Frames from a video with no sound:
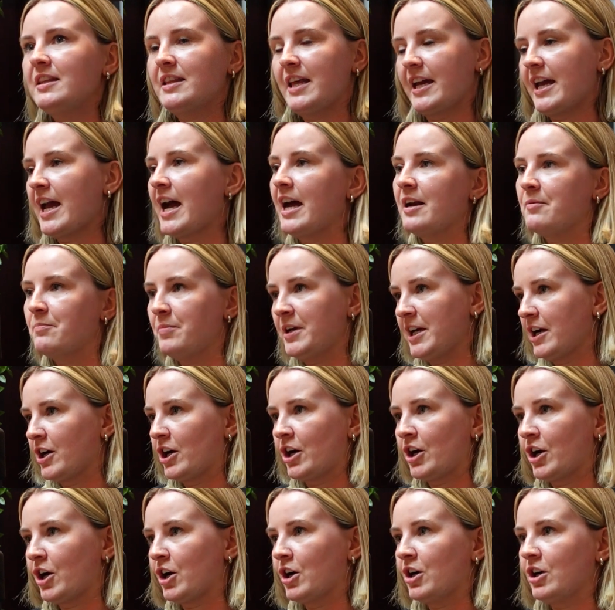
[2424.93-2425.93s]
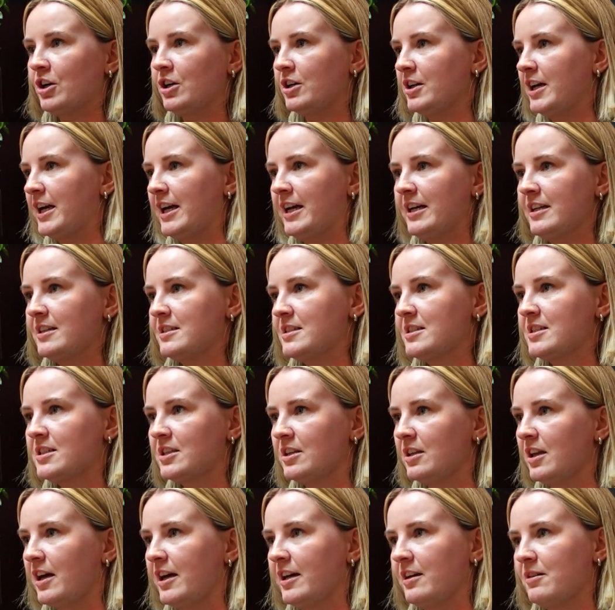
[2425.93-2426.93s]
They get a bigger girl
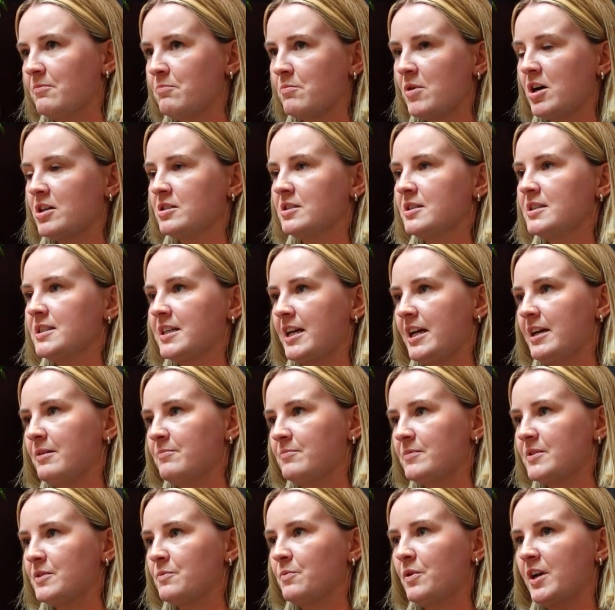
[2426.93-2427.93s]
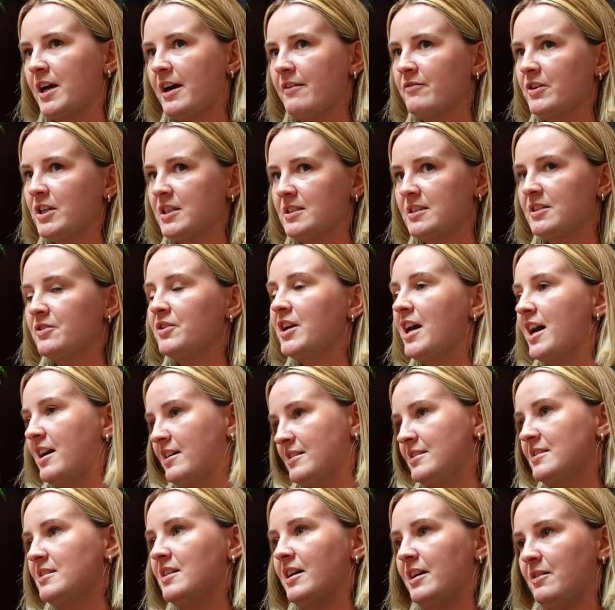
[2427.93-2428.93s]
into like model Skims, whatever. So
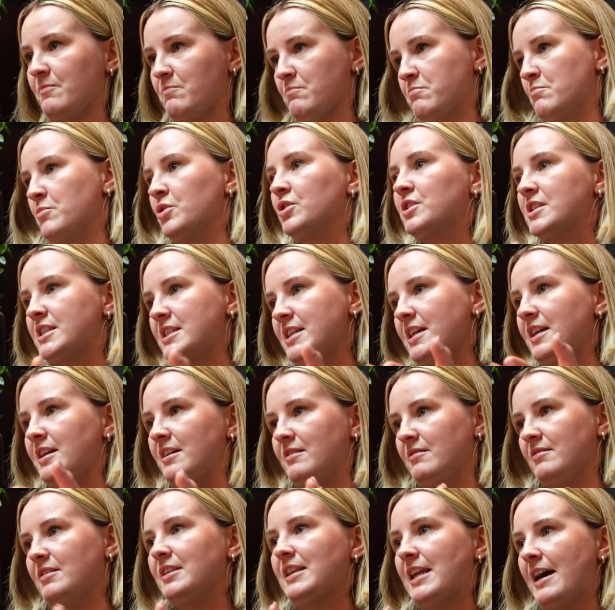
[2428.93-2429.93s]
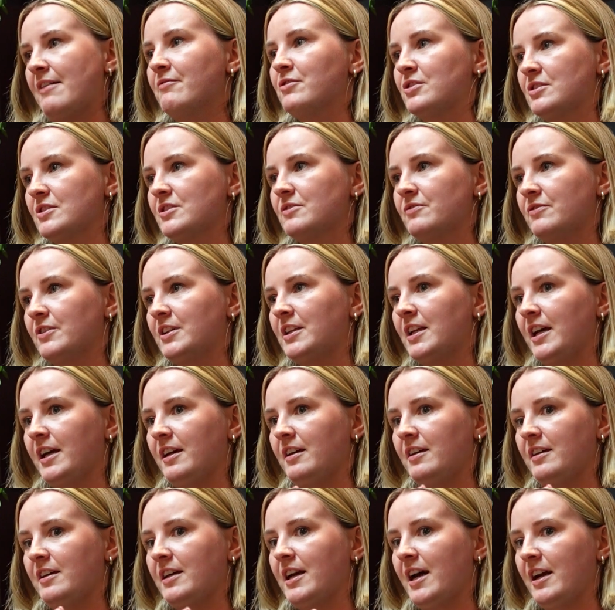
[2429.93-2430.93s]
yeah, it's like multi levels for
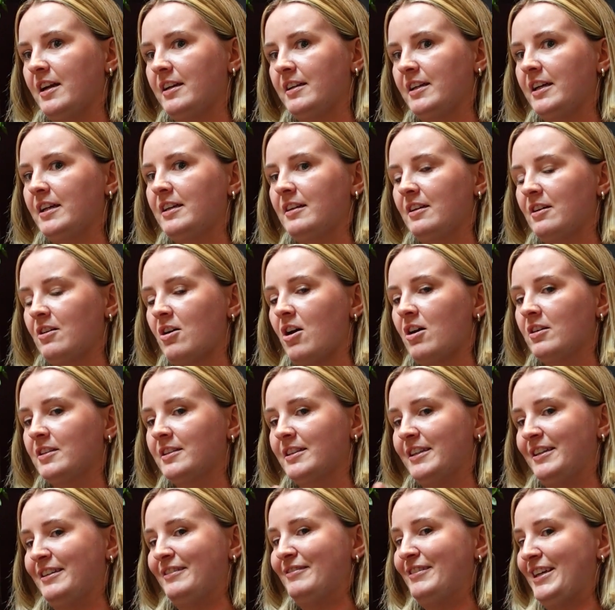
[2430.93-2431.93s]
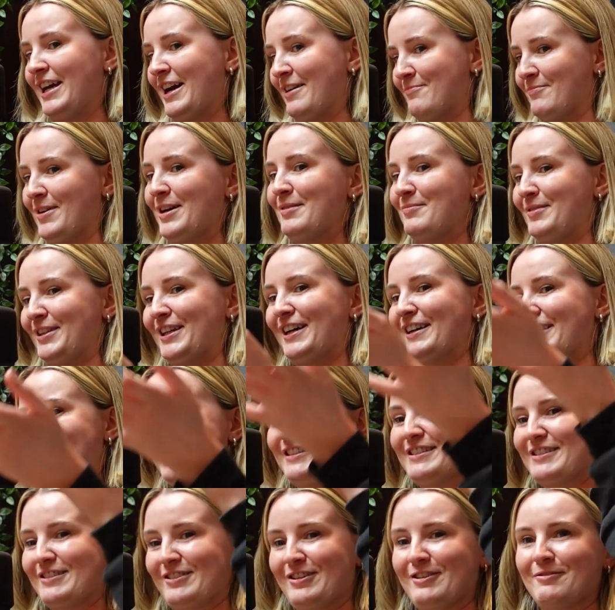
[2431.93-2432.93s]
like getting Nicola Coughlan in. Yeah, maybe that
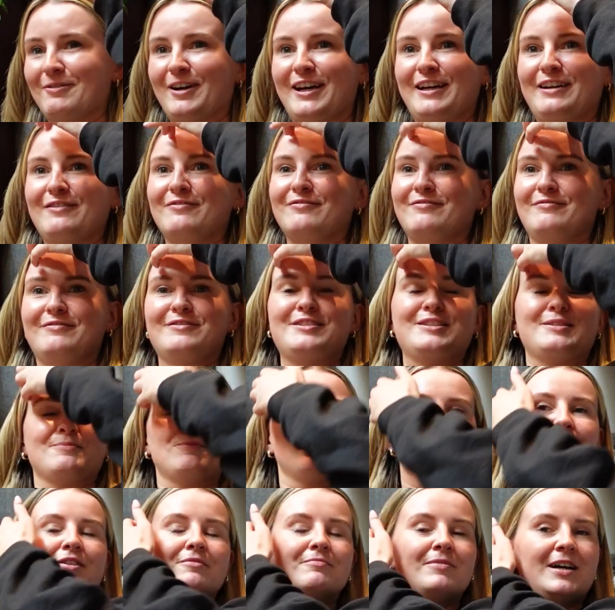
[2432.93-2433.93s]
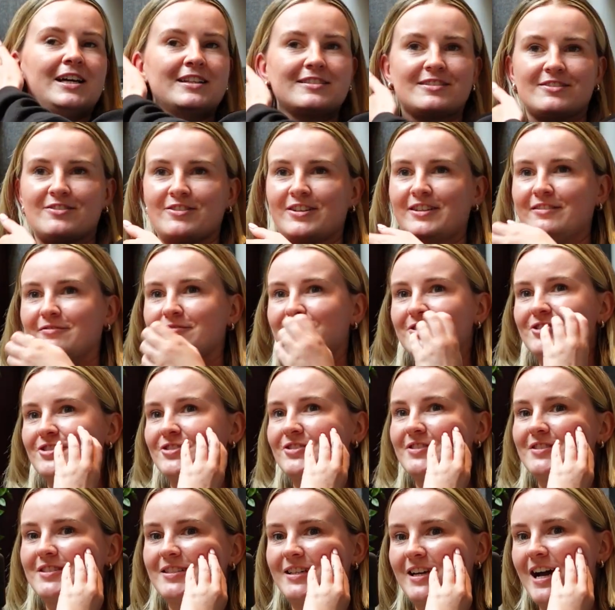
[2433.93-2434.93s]
is her way of supporting Palestine, which
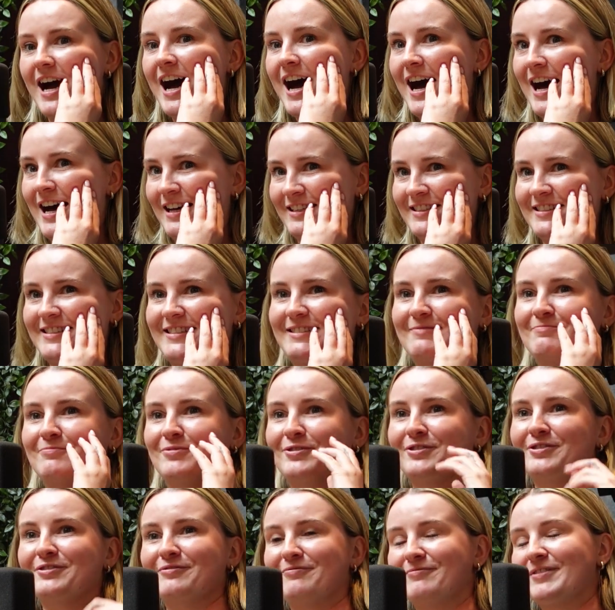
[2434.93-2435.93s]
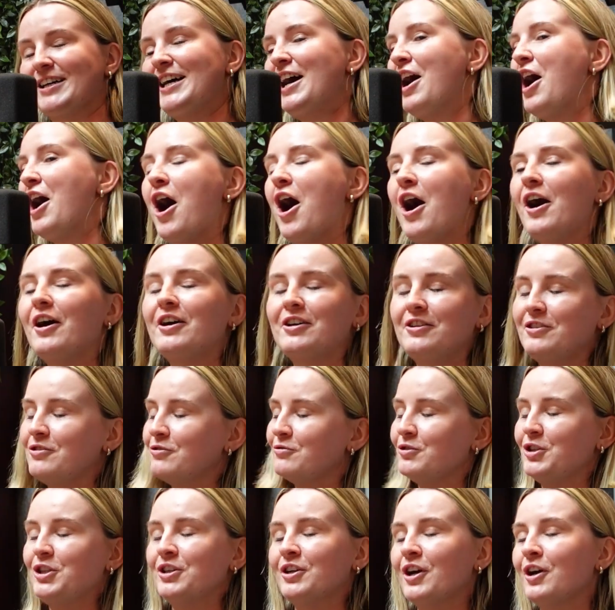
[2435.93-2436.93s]
is gas, but
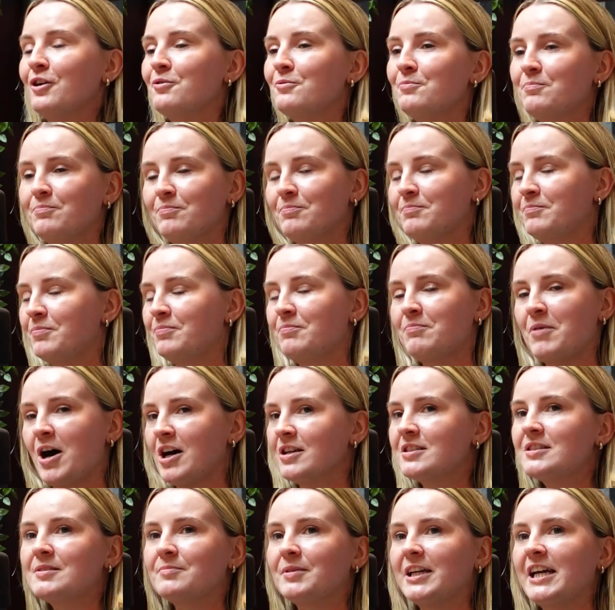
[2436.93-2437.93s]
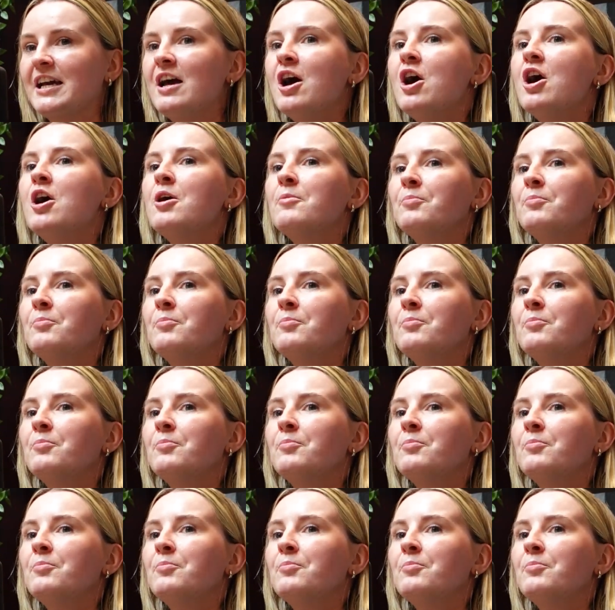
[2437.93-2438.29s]
you know, possibly.